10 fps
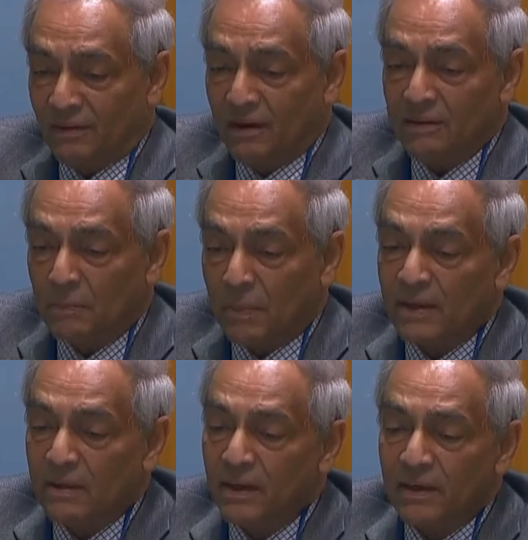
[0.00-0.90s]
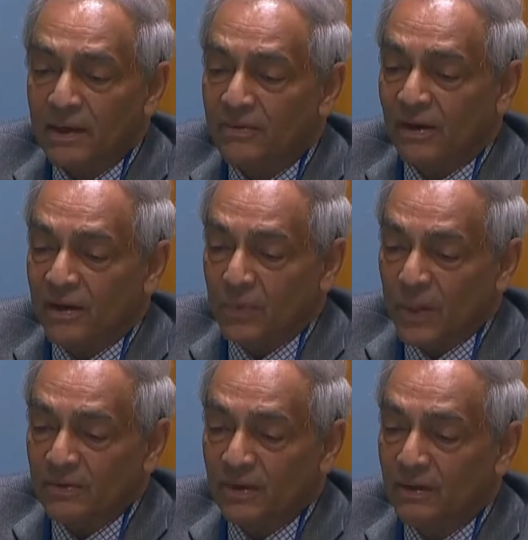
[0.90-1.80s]
the pandemic is
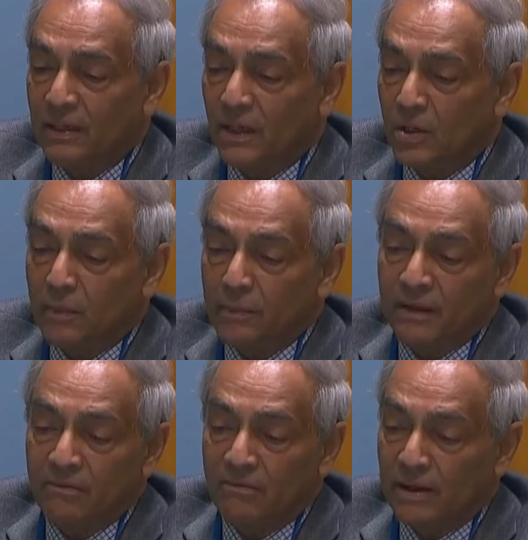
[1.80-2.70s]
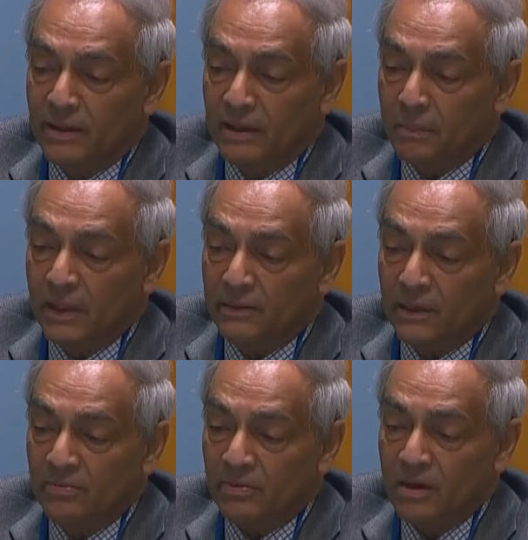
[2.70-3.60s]
aggravating economic
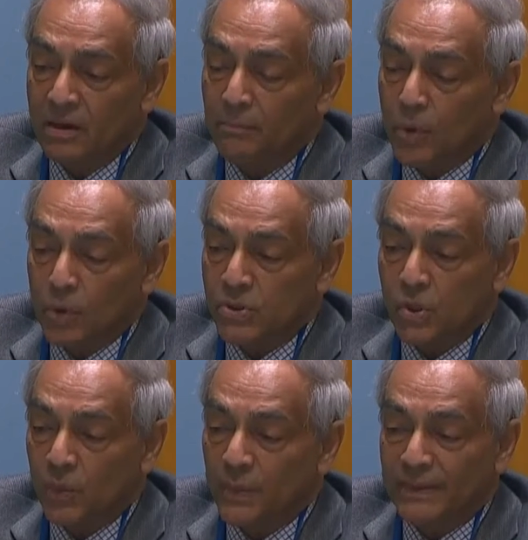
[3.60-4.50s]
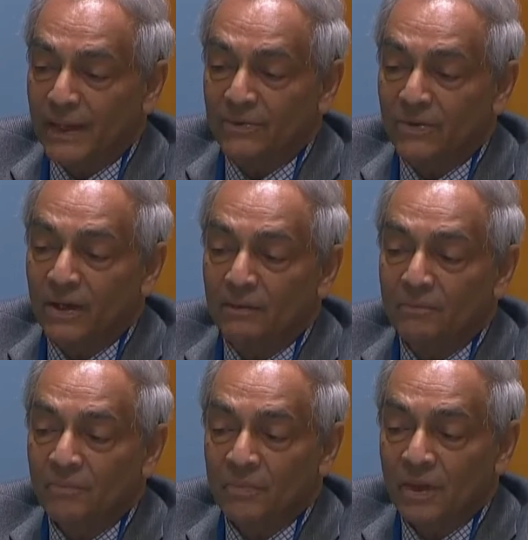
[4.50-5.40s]
vulnerabilities post-COVID-19.
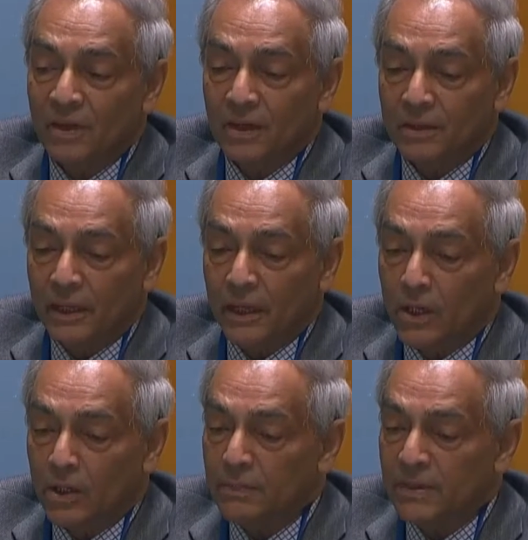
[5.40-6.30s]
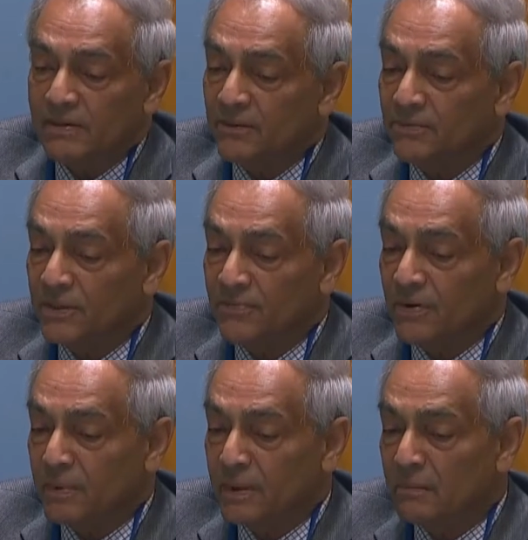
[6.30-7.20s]
The economy suffered
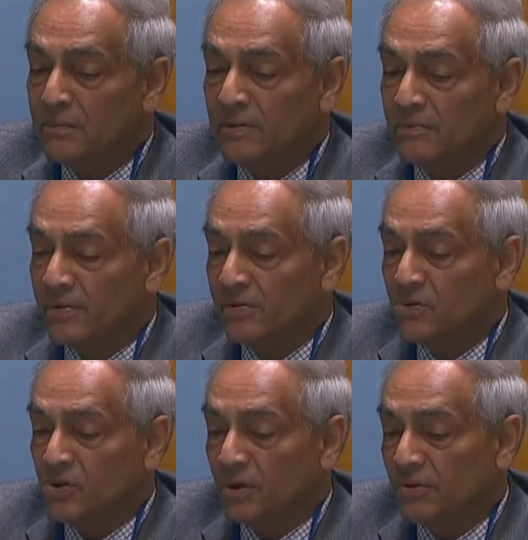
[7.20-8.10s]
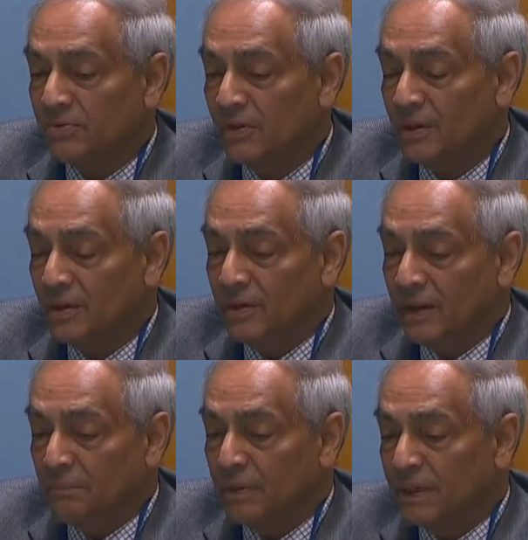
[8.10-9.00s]
from a number of recent shocks,
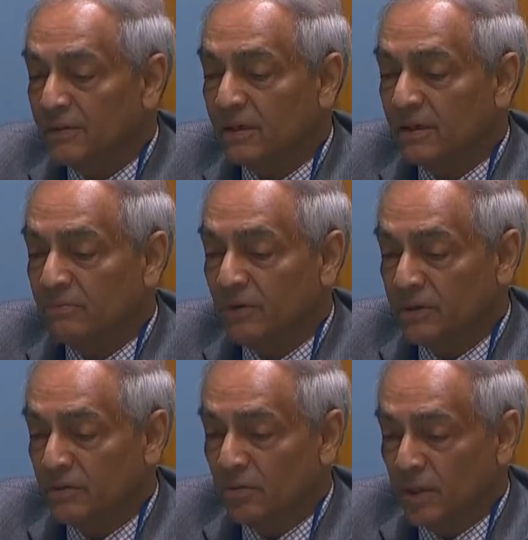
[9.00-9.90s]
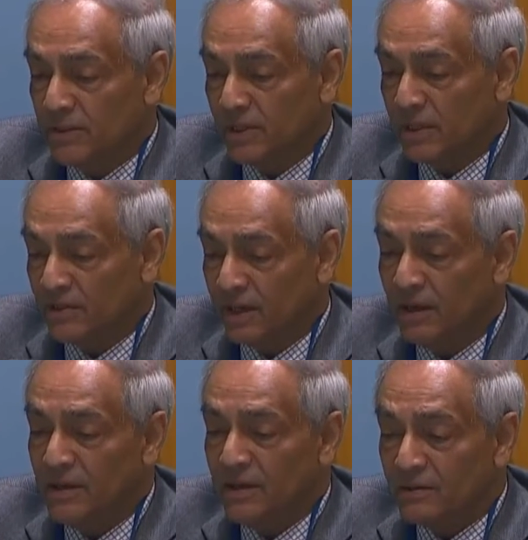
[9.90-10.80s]
and political volatility
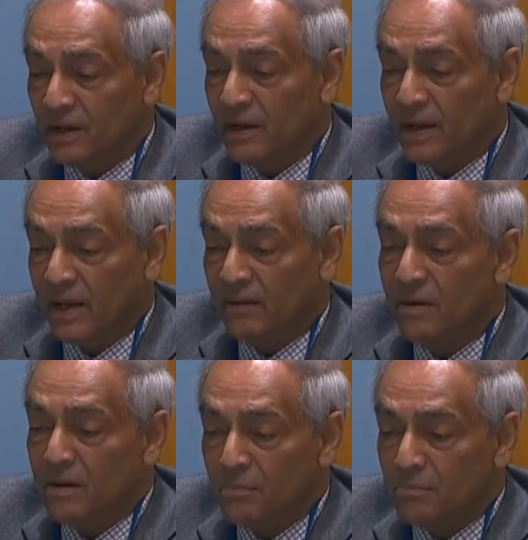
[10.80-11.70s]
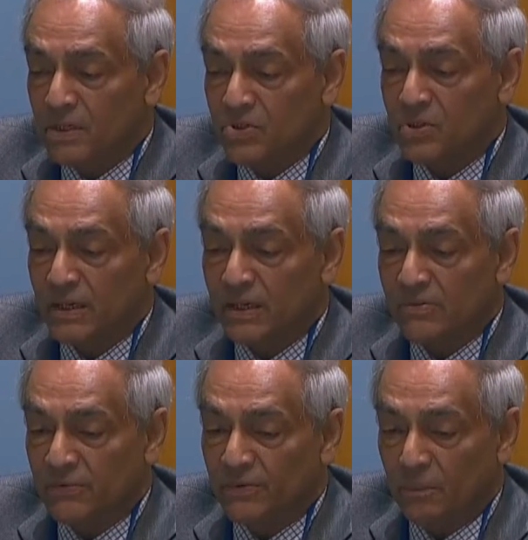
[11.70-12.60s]
delayed much-needed
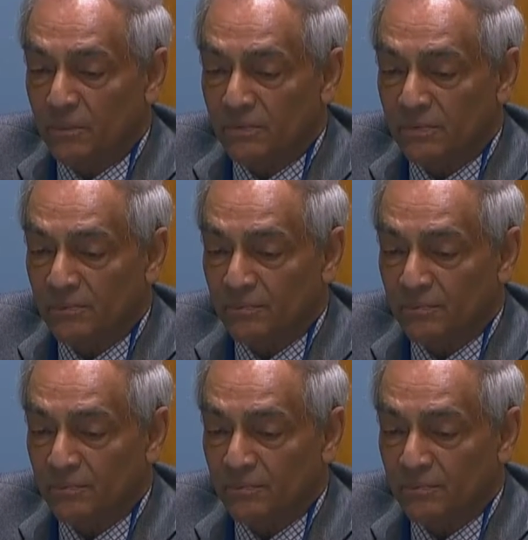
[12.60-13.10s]
reforms.